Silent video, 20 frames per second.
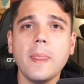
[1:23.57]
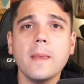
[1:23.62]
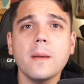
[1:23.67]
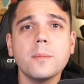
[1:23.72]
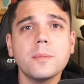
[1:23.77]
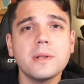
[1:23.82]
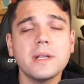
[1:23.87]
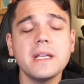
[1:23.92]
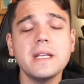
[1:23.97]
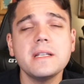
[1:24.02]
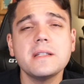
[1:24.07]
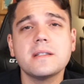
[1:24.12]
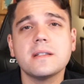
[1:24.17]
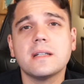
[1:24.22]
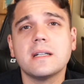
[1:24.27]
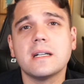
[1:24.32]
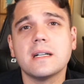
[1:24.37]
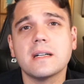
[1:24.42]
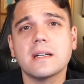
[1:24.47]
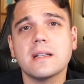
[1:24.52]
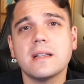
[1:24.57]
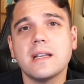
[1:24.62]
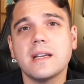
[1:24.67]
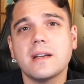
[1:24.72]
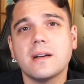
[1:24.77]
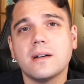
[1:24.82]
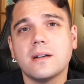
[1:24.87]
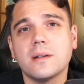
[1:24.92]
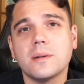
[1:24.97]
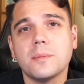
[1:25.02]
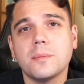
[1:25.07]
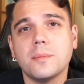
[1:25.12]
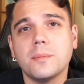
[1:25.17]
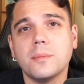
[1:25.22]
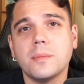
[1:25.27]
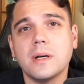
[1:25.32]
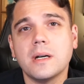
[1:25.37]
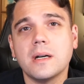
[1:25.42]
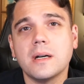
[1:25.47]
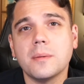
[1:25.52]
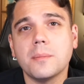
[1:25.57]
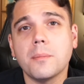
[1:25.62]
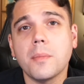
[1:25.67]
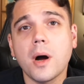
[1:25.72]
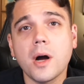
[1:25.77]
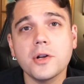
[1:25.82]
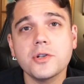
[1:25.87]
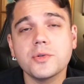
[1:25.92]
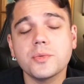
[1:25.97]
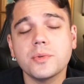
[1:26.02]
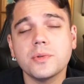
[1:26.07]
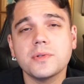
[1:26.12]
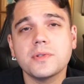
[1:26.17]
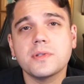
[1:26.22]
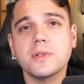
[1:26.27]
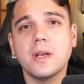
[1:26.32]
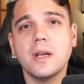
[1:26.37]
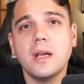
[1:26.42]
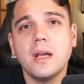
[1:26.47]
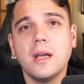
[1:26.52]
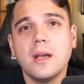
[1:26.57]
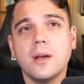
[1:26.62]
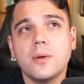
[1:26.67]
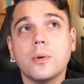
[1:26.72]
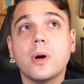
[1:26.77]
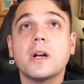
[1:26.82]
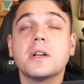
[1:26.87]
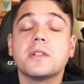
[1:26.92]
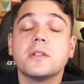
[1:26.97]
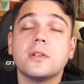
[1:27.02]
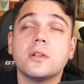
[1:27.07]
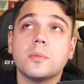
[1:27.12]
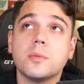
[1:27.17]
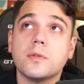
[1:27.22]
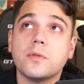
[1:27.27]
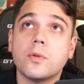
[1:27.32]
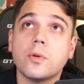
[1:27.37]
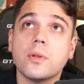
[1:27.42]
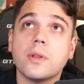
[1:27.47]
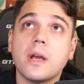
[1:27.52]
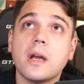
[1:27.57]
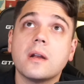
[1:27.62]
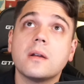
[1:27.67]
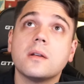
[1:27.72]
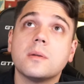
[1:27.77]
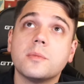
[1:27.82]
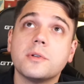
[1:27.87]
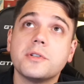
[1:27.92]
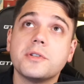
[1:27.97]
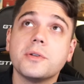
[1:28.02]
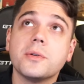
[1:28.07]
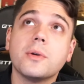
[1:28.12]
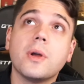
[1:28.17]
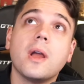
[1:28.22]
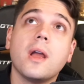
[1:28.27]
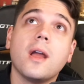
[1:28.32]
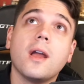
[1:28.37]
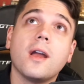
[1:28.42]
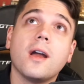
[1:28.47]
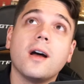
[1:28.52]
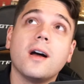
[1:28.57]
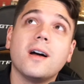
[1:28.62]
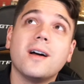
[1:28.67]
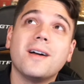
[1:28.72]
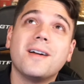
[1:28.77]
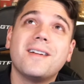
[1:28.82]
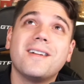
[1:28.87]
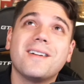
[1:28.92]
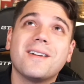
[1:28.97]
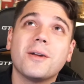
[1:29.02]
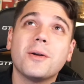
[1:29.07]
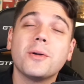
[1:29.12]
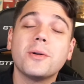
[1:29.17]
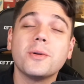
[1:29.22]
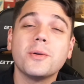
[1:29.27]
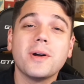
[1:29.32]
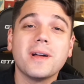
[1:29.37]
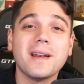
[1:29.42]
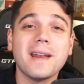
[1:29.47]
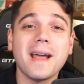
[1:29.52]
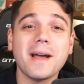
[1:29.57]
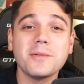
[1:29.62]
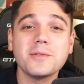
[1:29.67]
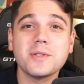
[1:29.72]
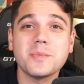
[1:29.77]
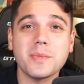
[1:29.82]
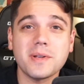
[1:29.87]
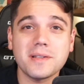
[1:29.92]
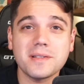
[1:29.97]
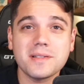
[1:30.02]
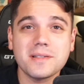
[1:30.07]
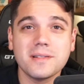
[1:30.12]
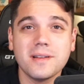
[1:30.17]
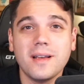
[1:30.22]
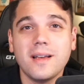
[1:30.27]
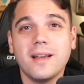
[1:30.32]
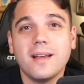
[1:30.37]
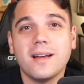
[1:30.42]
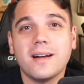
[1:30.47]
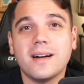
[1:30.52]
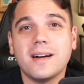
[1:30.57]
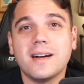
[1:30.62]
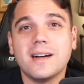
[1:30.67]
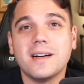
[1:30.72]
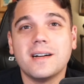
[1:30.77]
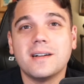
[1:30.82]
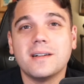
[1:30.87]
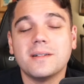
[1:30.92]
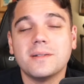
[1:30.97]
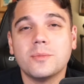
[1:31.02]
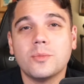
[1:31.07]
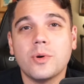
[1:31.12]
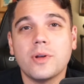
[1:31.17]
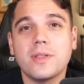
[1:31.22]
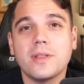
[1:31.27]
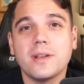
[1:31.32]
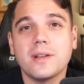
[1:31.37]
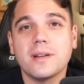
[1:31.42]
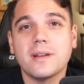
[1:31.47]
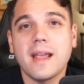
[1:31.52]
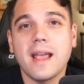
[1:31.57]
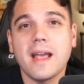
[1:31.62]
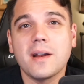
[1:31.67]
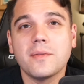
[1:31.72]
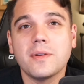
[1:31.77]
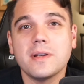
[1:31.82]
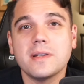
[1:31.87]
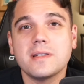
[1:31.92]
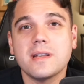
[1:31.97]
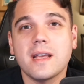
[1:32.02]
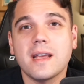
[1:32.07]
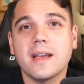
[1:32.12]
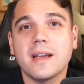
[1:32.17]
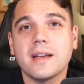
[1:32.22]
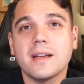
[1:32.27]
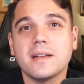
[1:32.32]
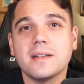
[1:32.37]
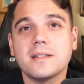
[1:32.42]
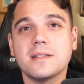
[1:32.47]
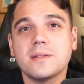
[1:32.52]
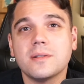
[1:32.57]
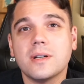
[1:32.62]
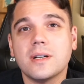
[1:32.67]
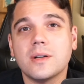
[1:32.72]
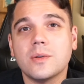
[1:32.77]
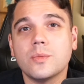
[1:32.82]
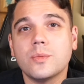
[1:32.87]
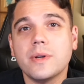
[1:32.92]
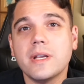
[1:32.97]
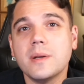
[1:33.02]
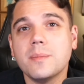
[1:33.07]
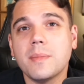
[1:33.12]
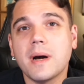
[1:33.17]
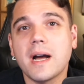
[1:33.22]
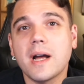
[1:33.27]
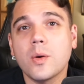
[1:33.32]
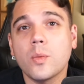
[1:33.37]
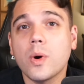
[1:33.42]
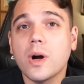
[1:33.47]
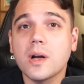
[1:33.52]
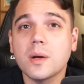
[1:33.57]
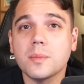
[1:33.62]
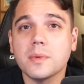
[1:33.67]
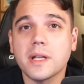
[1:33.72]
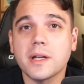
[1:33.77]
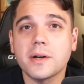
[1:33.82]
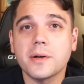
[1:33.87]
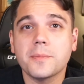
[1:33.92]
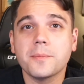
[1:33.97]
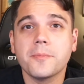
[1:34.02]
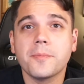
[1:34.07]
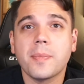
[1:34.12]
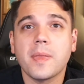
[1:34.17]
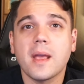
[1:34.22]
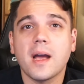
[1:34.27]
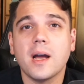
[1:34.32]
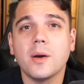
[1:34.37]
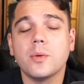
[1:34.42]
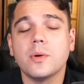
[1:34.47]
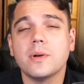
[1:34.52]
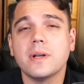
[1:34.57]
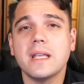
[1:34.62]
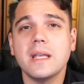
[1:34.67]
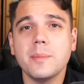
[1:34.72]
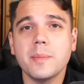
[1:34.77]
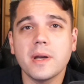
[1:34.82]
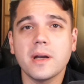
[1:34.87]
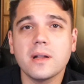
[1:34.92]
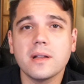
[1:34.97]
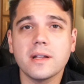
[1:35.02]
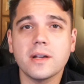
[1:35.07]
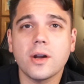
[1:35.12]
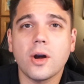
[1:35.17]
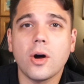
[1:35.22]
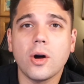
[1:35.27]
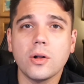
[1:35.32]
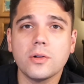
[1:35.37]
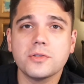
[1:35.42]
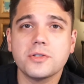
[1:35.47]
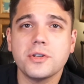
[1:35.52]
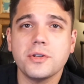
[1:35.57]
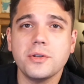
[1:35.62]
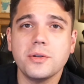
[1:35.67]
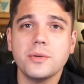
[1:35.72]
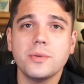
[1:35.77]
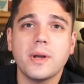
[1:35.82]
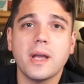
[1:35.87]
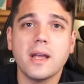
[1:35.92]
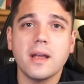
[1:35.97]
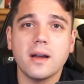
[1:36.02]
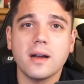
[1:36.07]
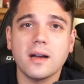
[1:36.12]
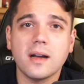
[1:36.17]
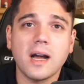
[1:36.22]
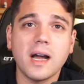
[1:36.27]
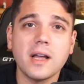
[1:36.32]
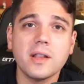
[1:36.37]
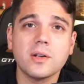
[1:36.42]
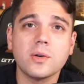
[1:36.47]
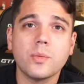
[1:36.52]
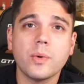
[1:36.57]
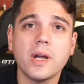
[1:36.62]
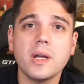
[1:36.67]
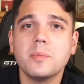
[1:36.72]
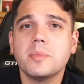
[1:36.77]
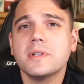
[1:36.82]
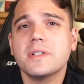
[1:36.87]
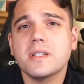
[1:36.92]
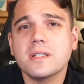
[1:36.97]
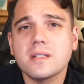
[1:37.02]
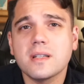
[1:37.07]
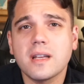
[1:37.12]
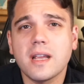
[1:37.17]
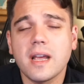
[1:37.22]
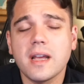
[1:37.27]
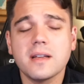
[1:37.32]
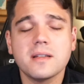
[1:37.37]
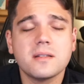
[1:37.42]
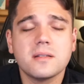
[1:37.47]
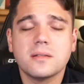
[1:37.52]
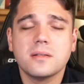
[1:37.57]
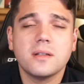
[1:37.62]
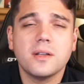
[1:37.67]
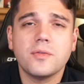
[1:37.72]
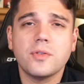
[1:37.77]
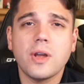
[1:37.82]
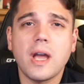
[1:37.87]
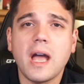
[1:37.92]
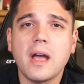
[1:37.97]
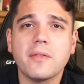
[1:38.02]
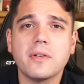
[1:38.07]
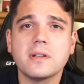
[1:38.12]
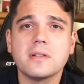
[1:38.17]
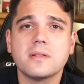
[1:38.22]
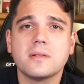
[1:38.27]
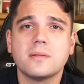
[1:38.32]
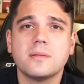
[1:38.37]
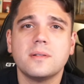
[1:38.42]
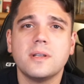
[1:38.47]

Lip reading: please click on modules. Well, actually, no, before that, number two, go to announcements within Canvas and read my welcome letter. I will email it all to you either way, but just in case, if you haven't